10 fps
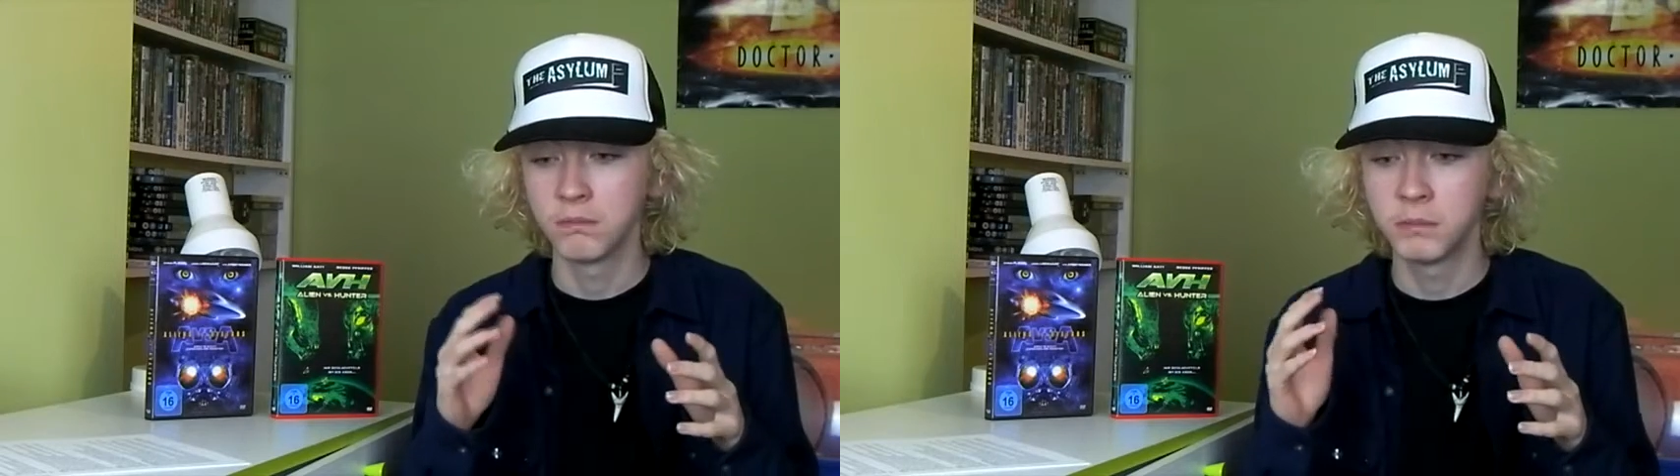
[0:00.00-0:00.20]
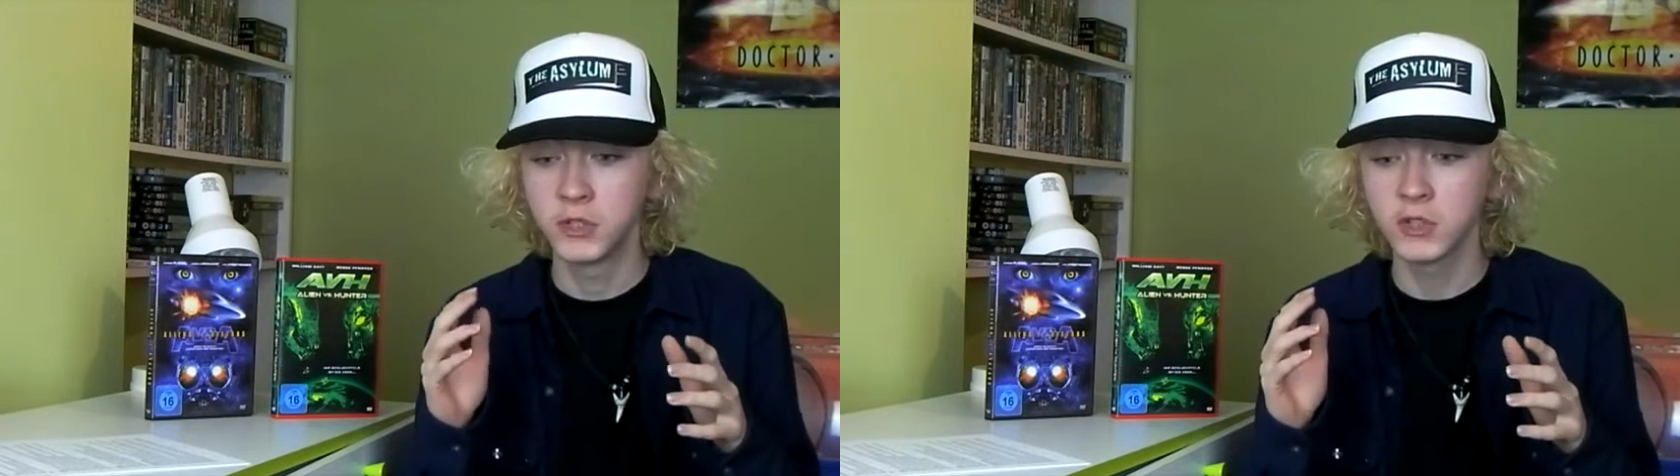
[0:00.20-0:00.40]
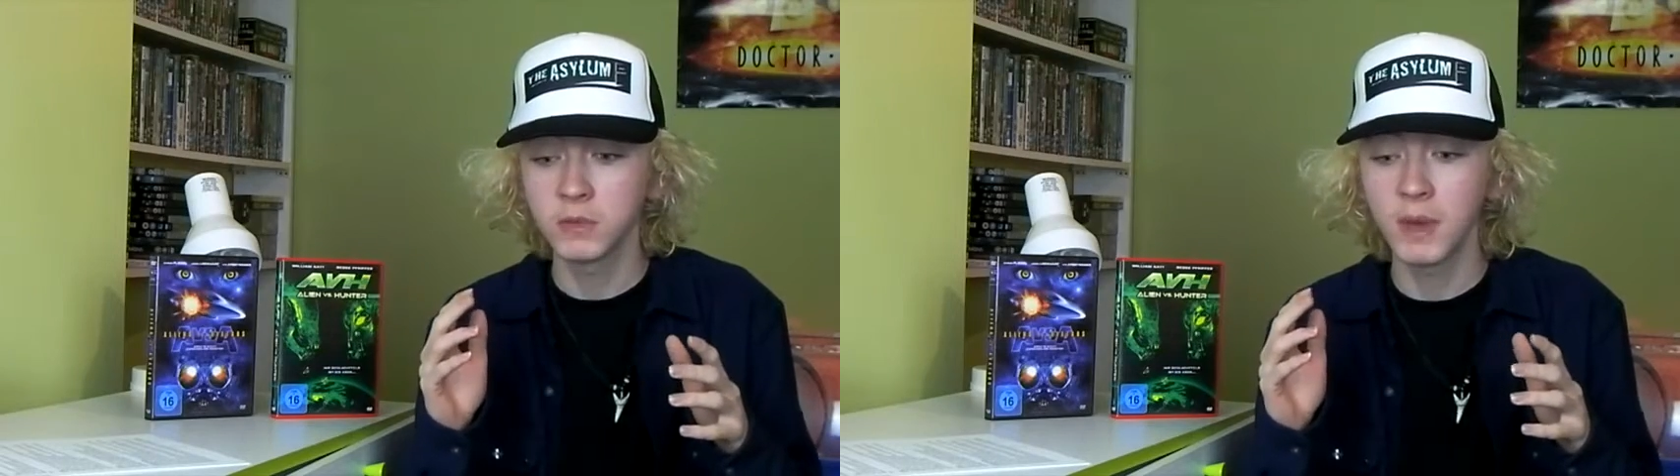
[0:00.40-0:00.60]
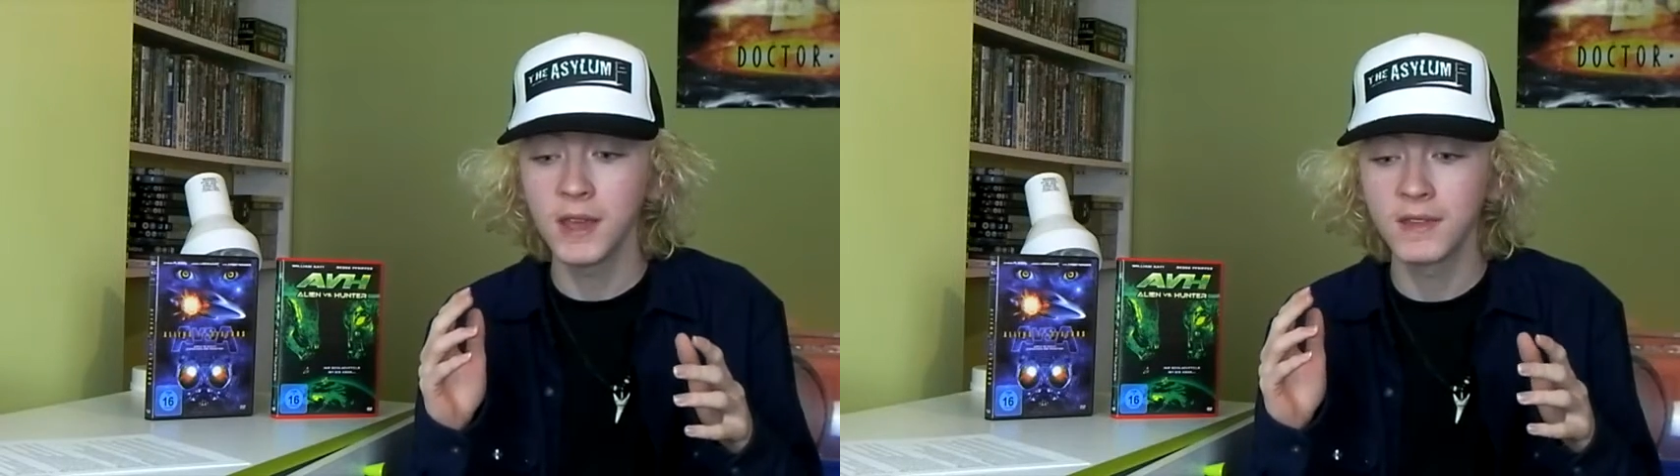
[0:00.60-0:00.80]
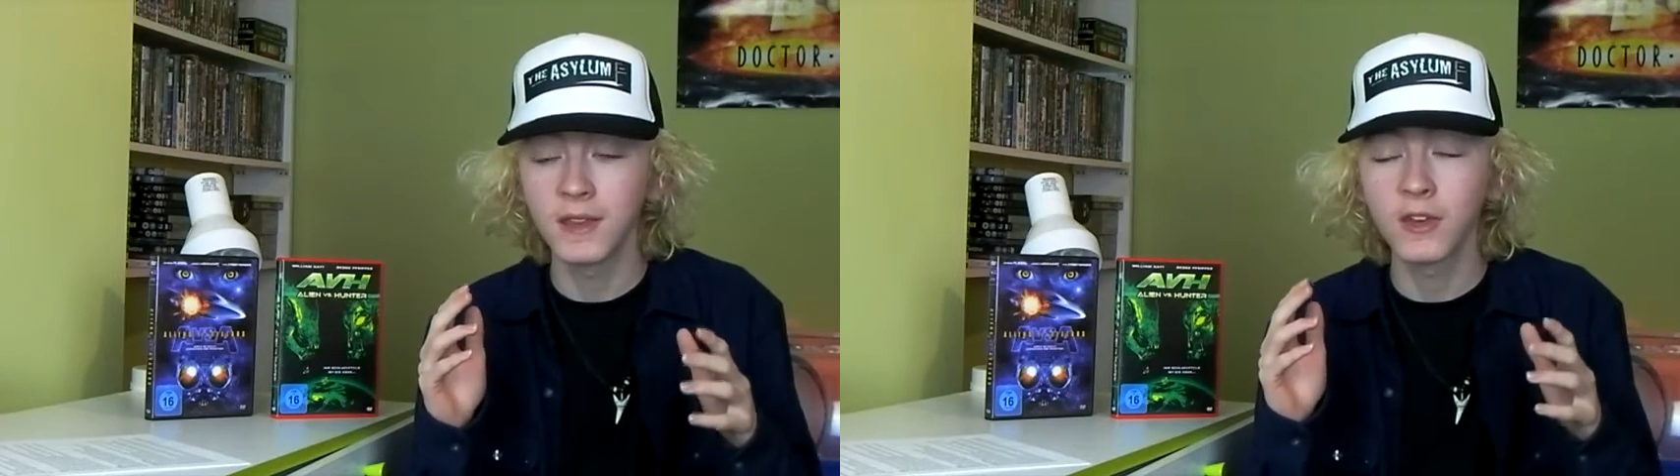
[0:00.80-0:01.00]
just
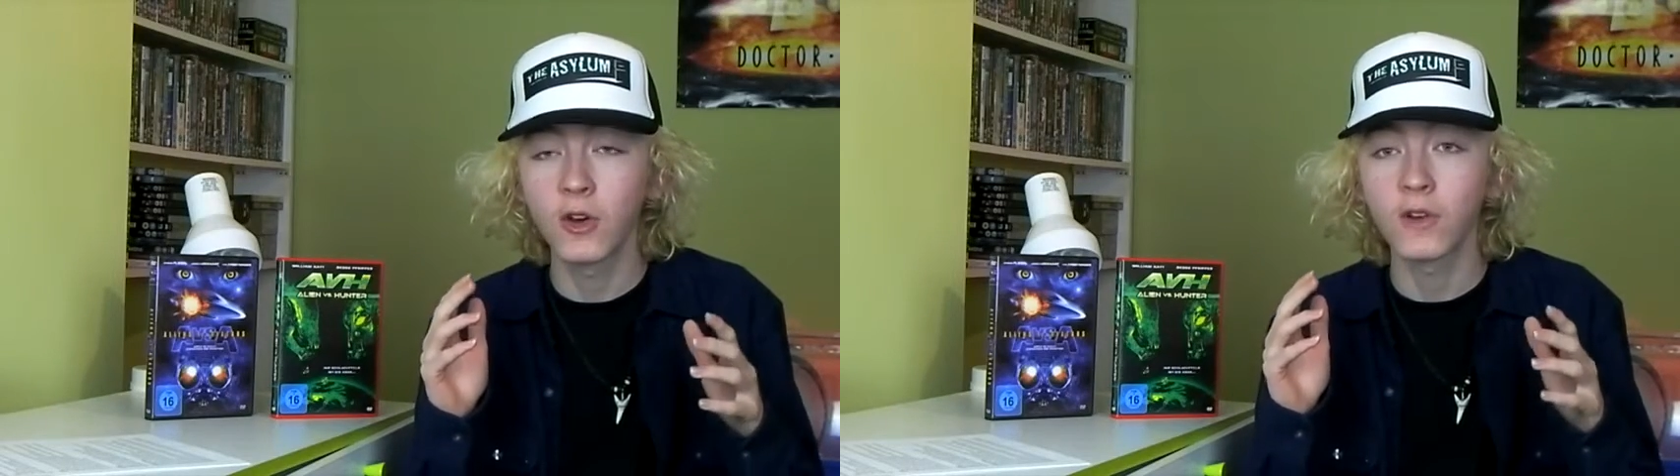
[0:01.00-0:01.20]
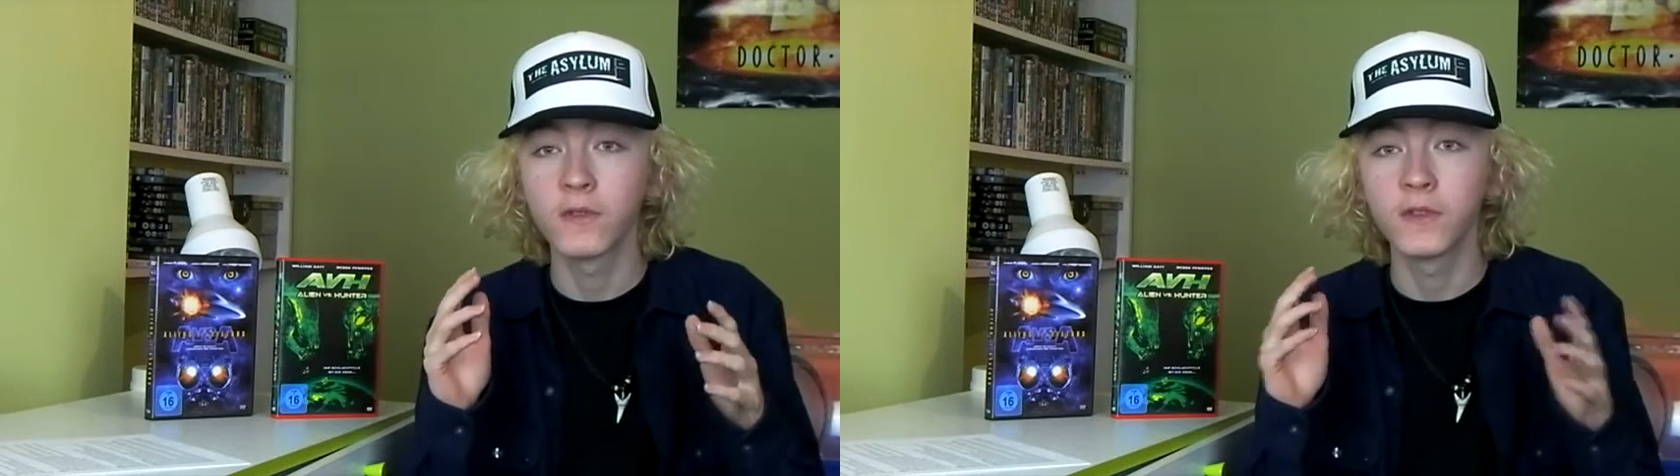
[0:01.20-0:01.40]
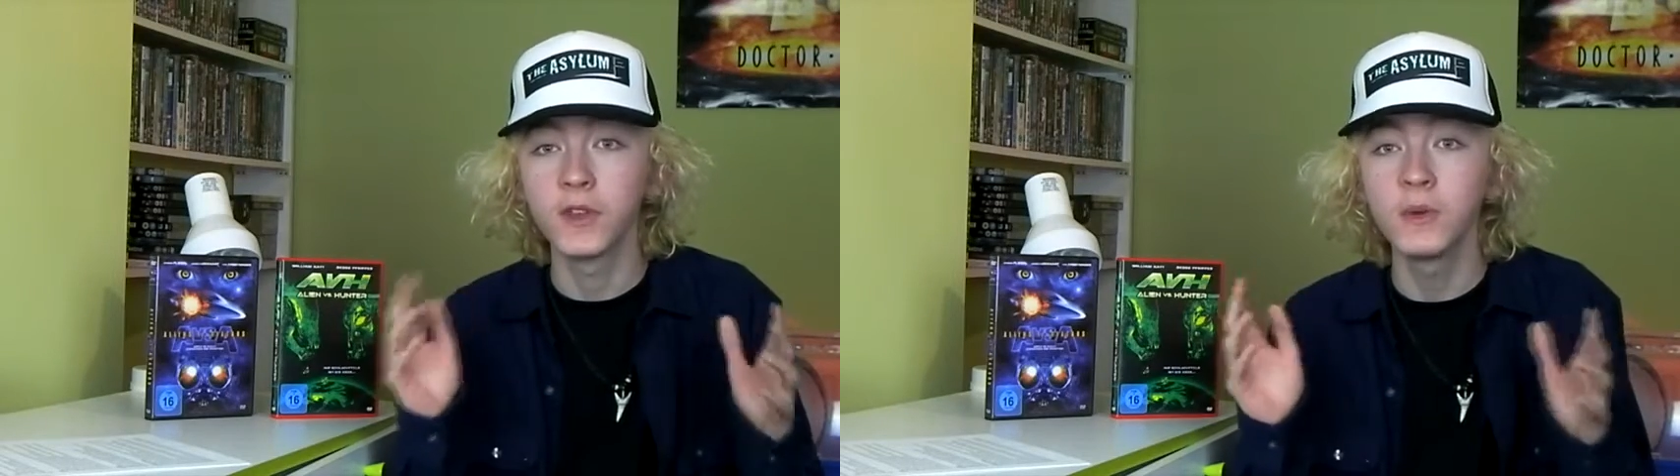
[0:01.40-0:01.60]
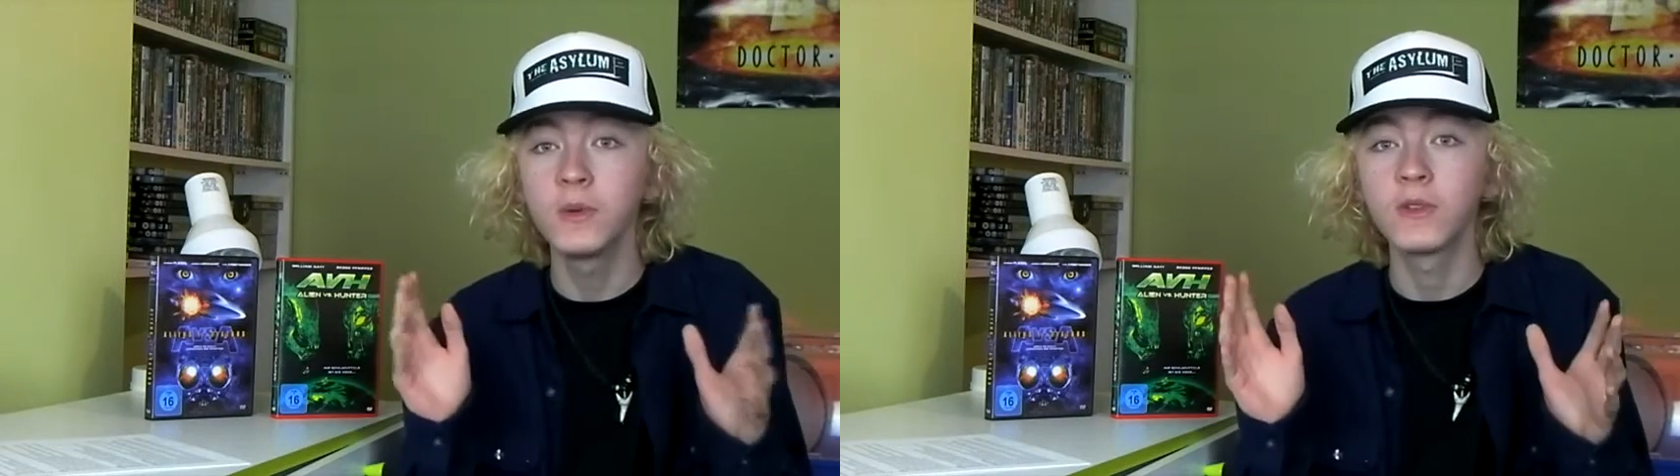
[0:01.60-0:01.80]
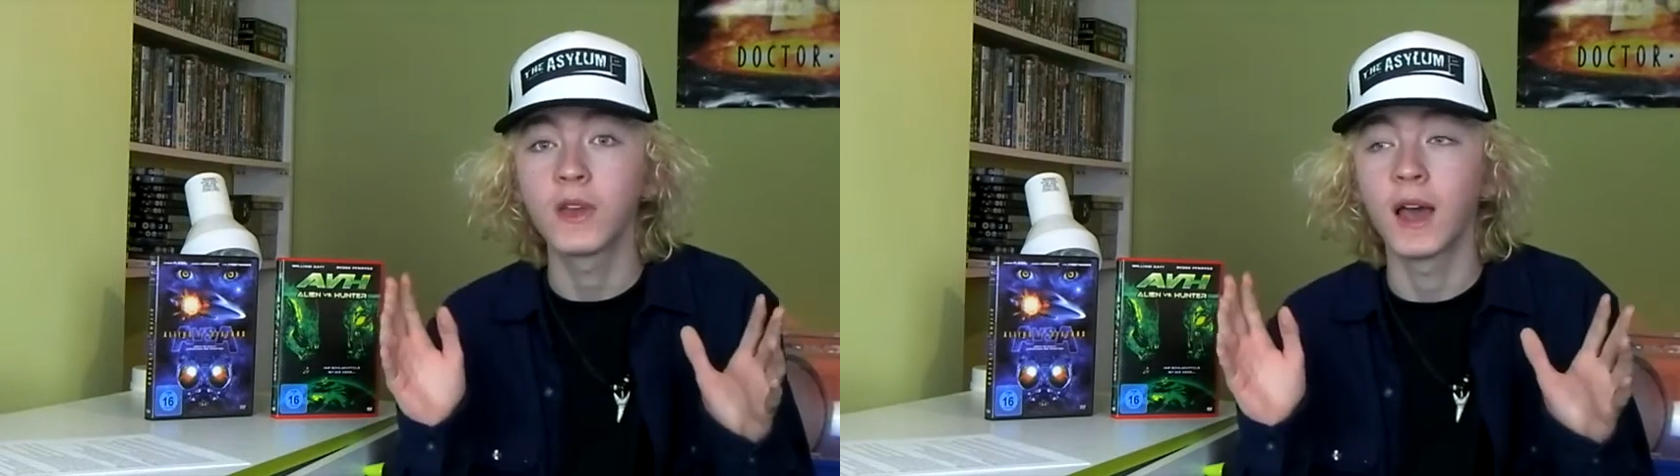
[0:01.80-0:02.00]
makes it
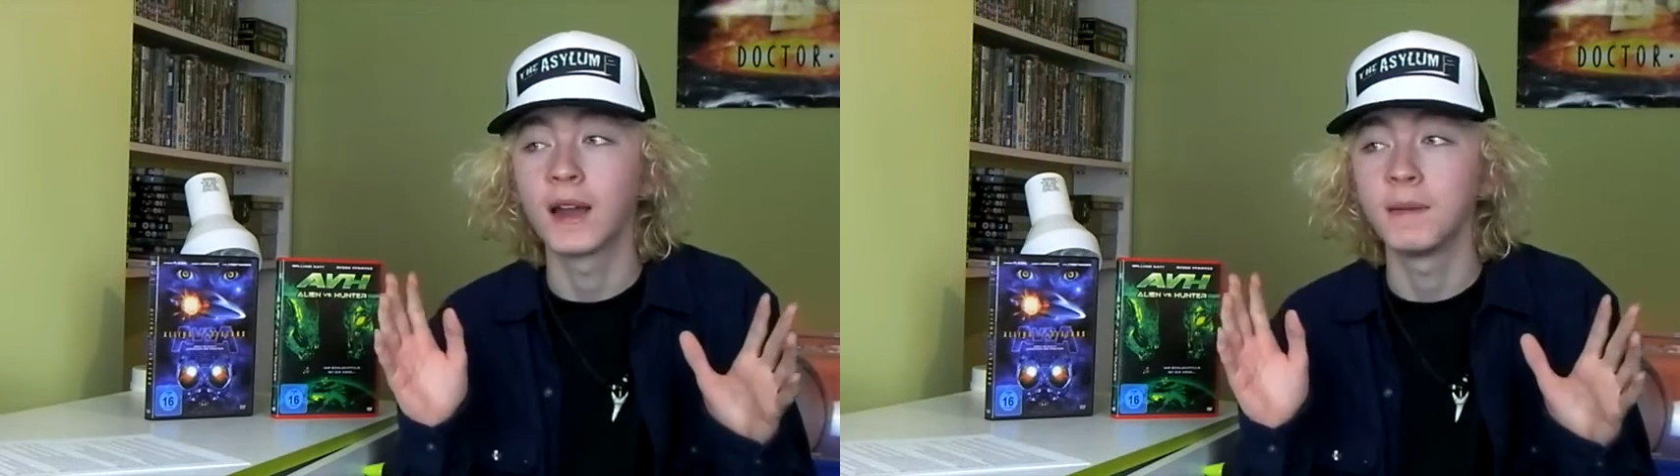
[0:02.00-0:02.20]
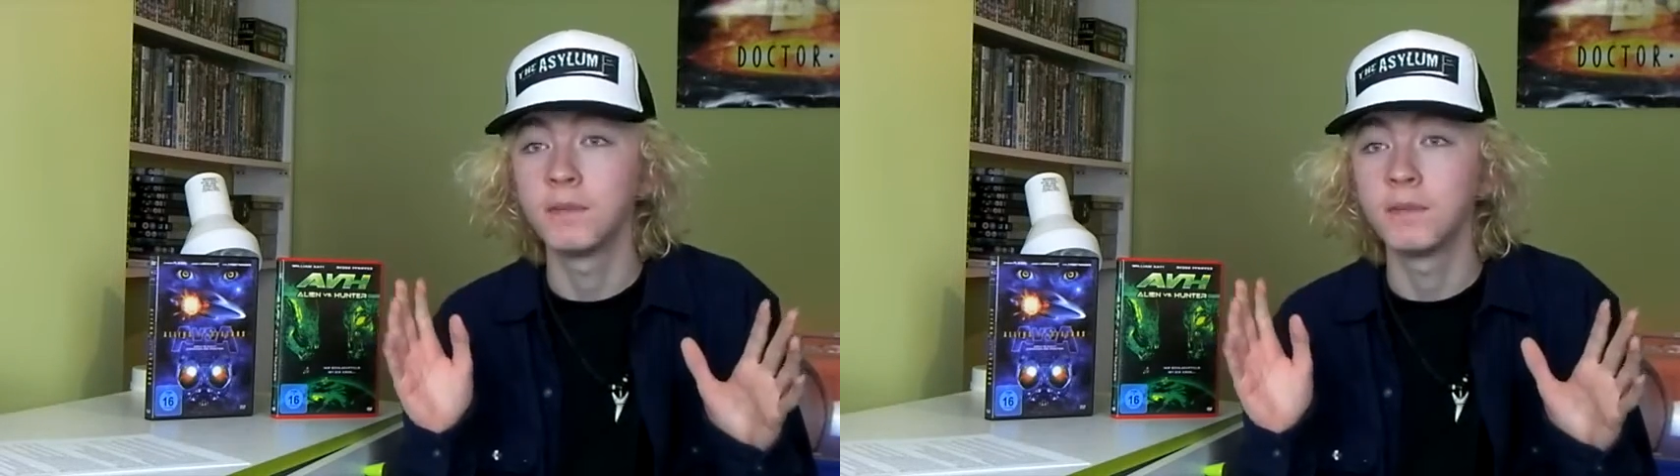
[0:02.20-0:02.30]
confusing and it